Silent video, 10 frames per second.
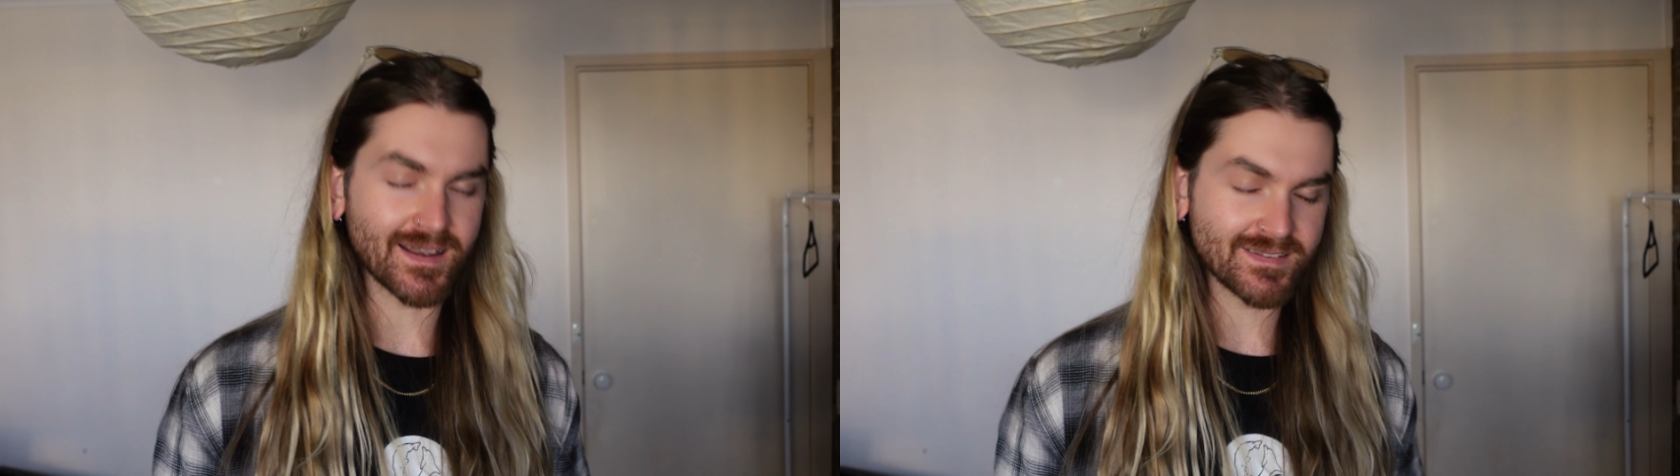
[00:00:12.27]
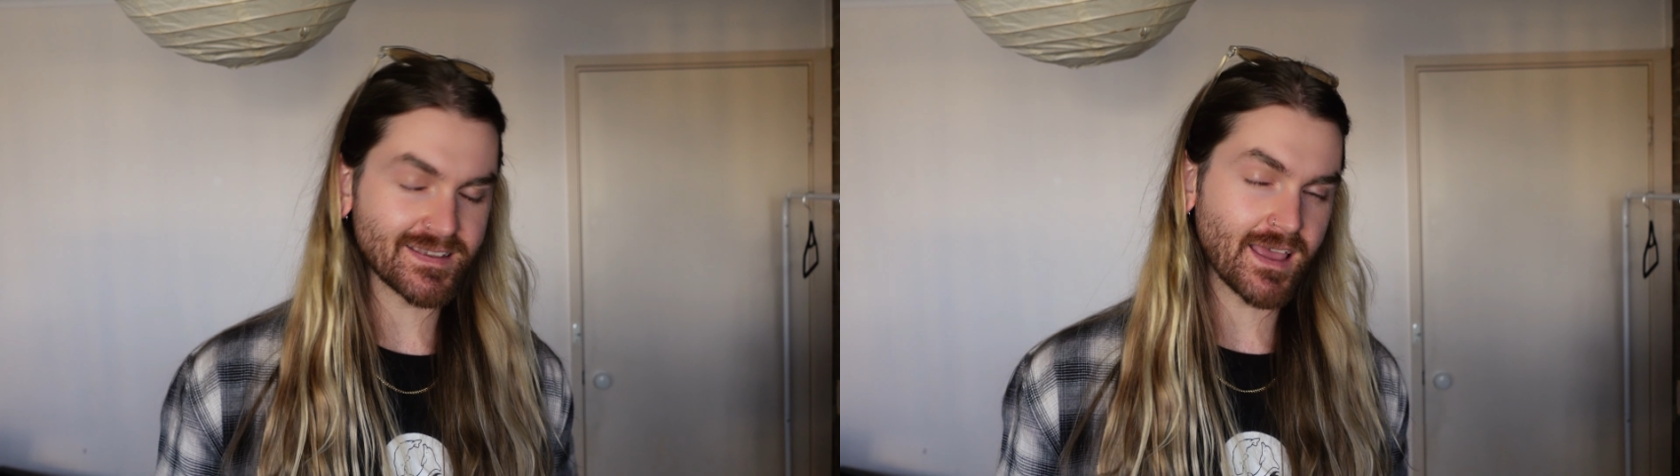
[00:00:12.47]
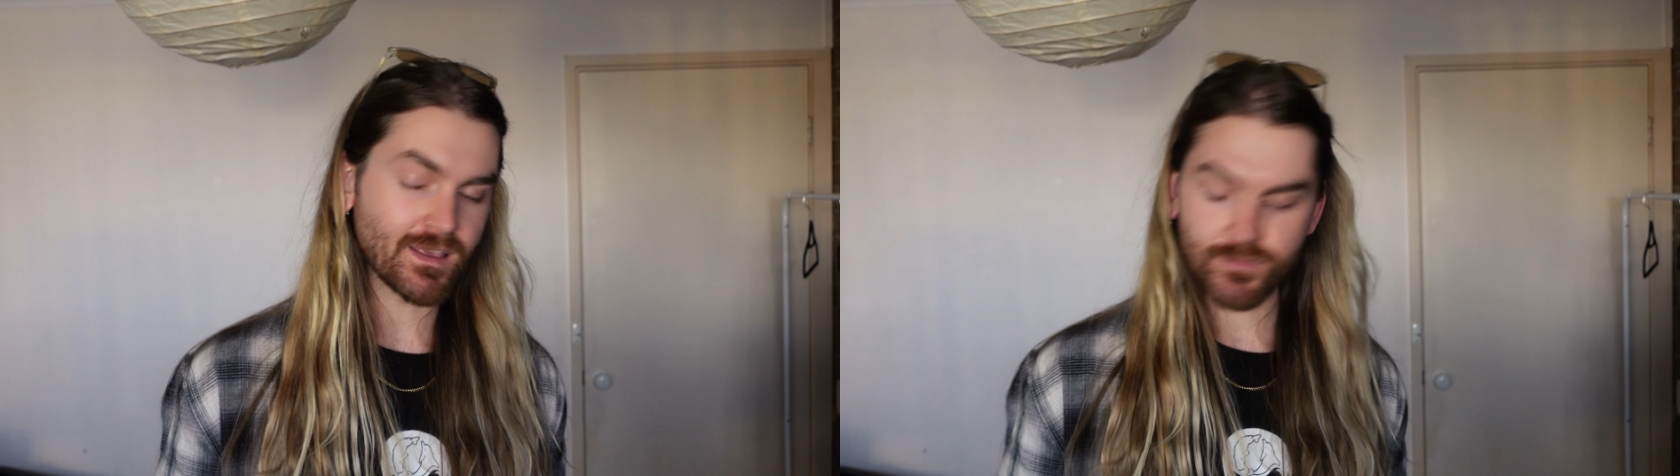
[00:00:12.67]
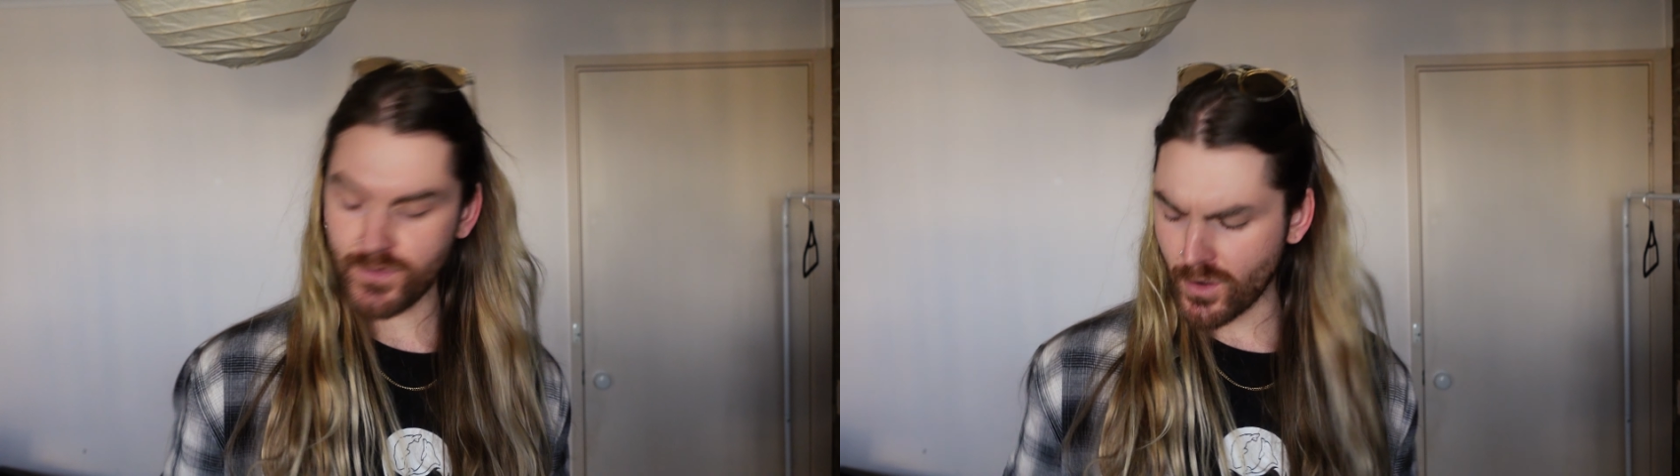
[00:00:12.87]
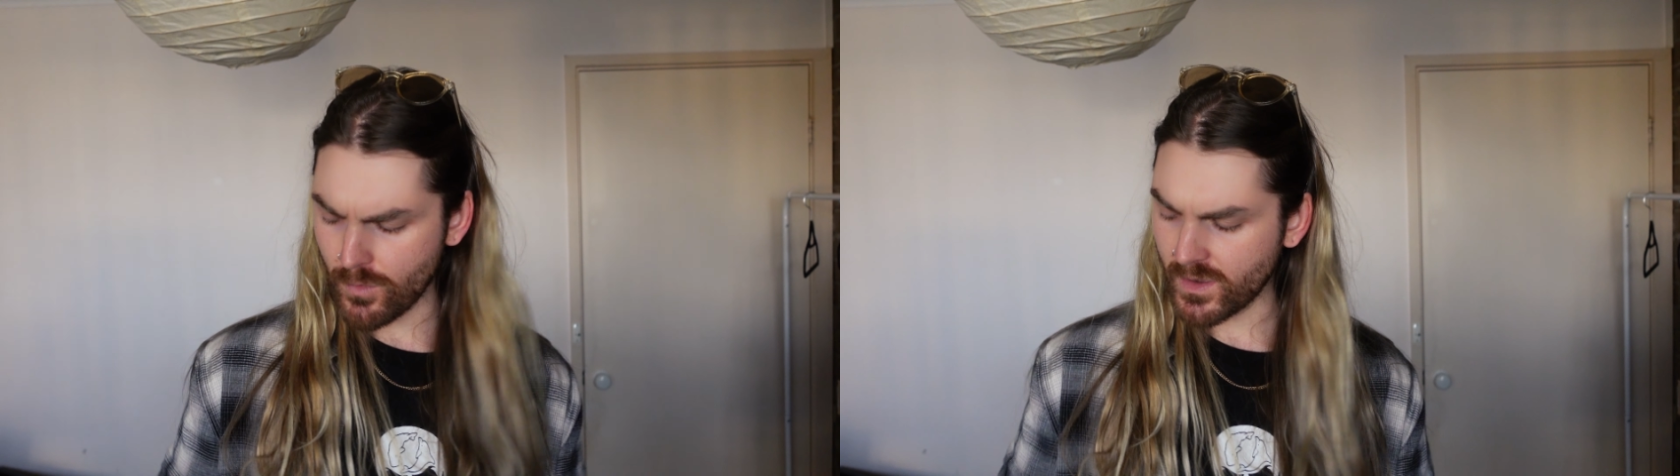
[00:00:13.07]
and in today's
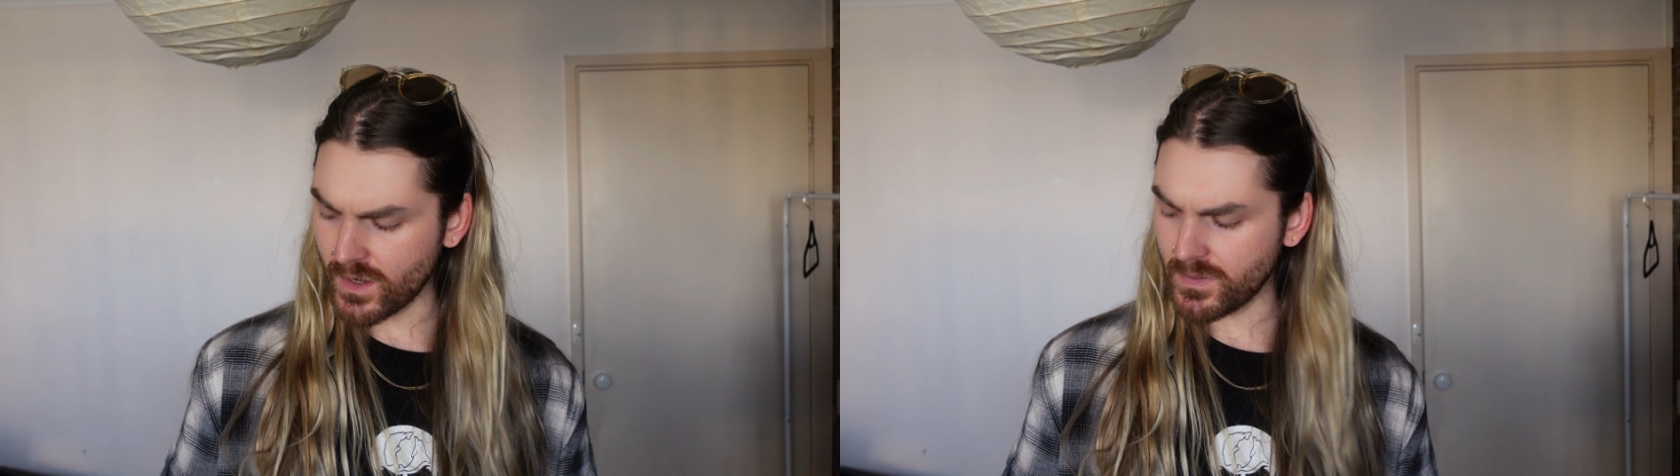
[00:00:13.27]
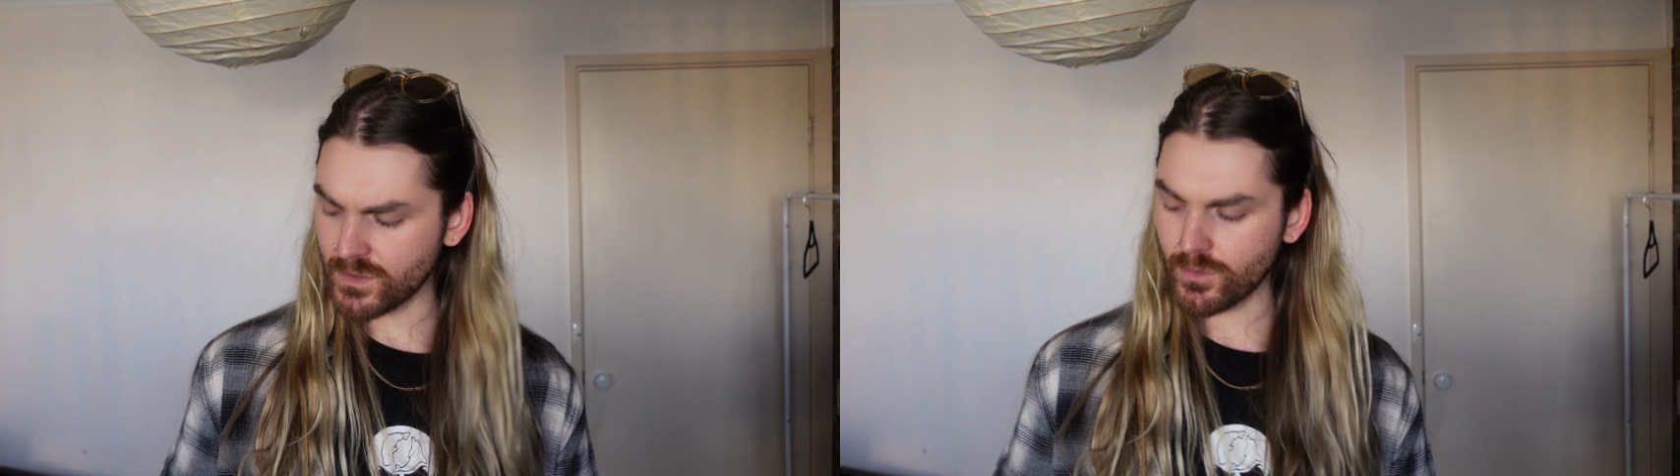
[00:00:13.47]
video we're going to be